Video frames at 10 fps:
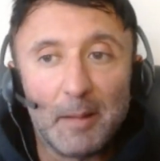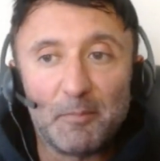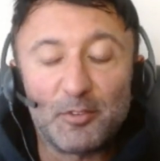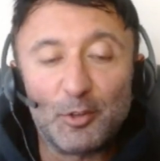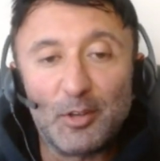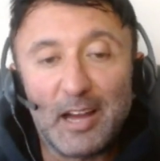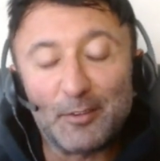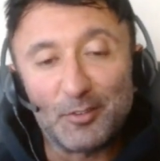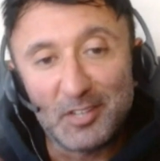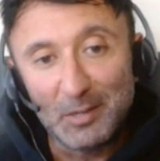So you guys
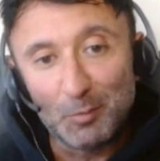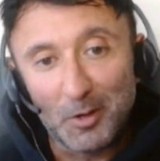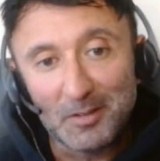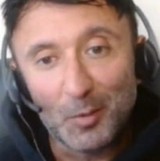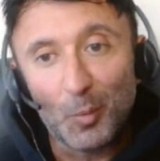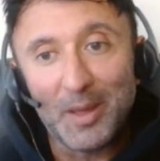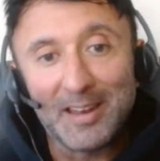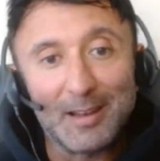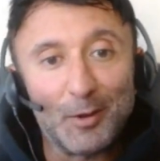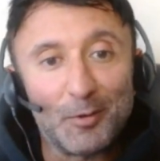have seen what
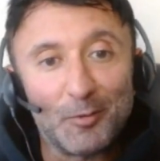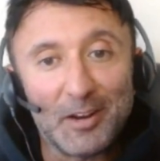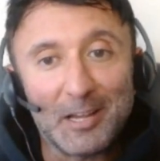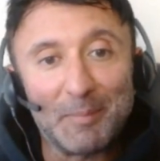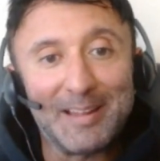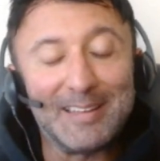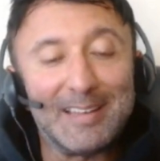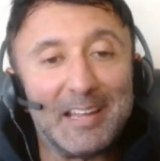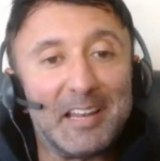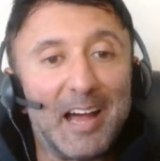Wendler
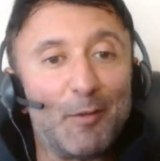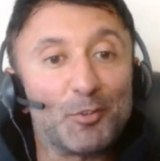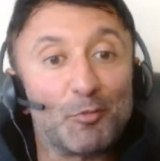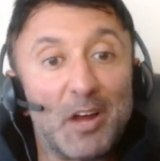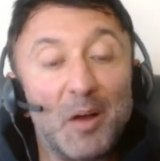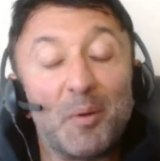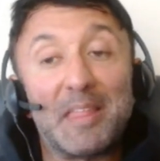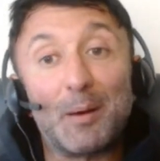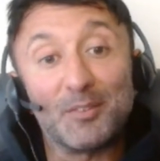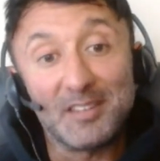recommended, and I was around when
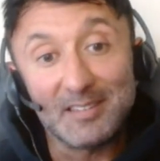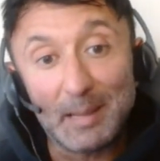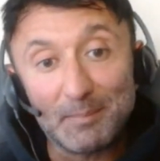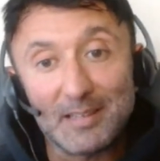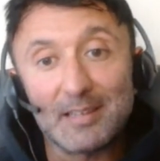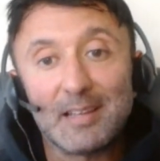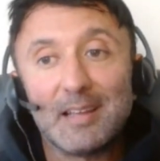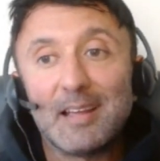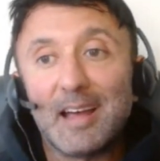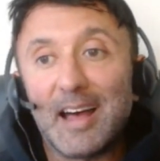that was incepted.
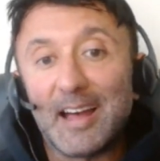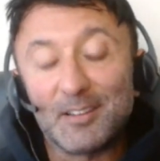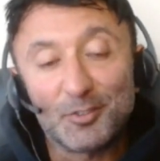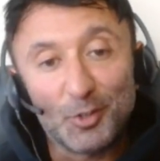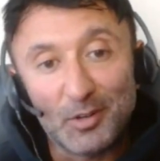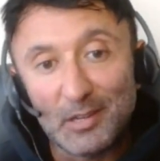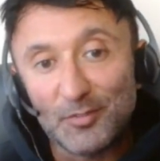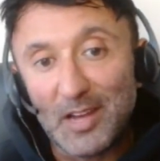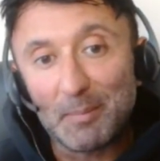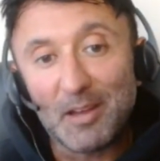And Stronglist
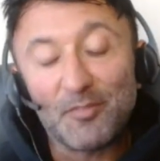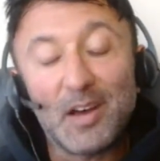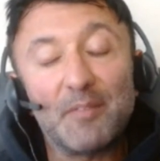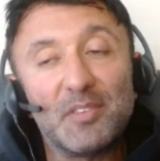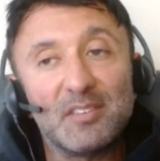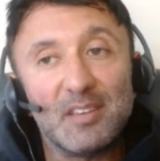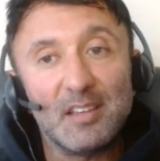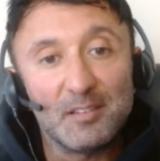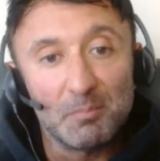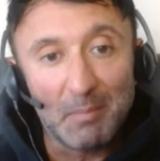5x5, this
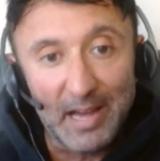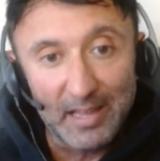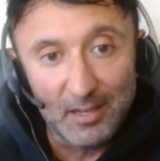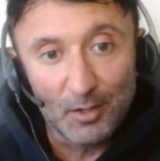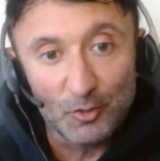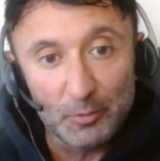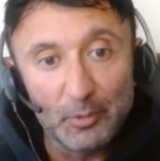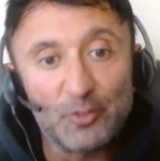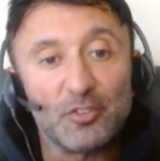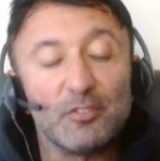is my
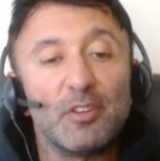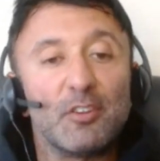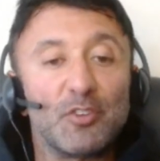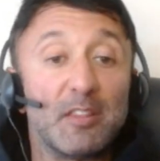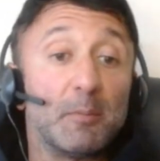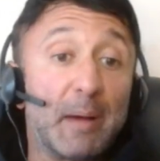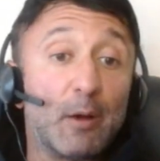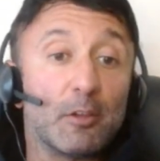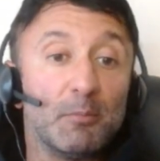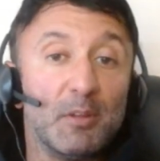contribution to the strength and
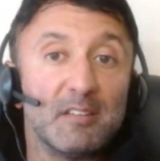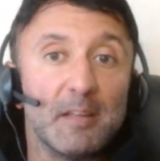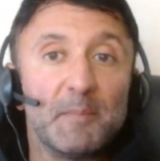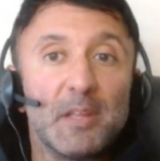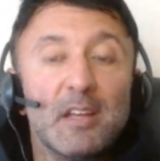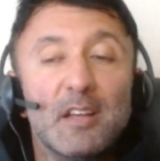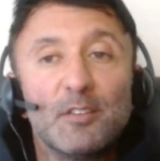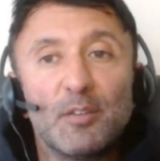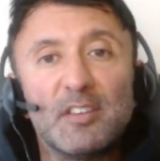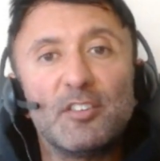power community.
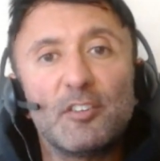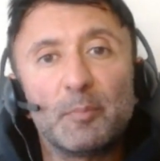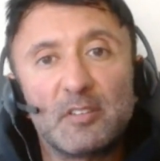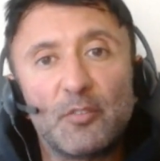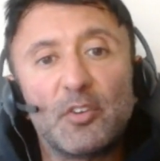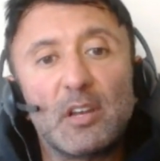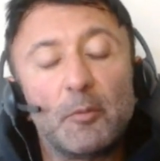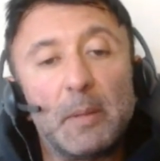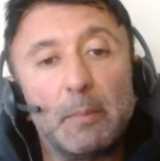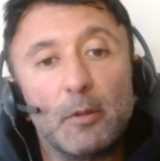So this is specifically for
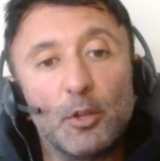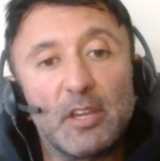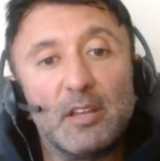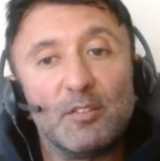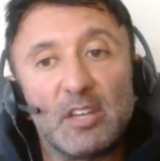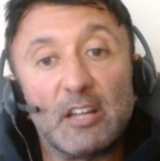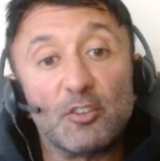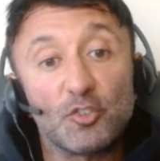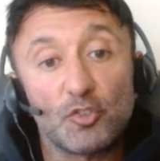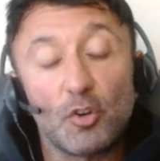people looking to get
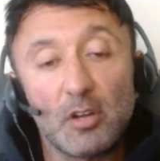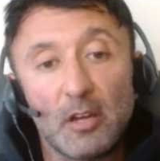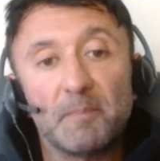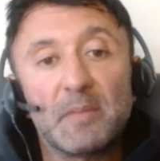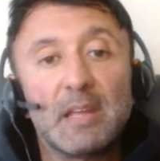stronger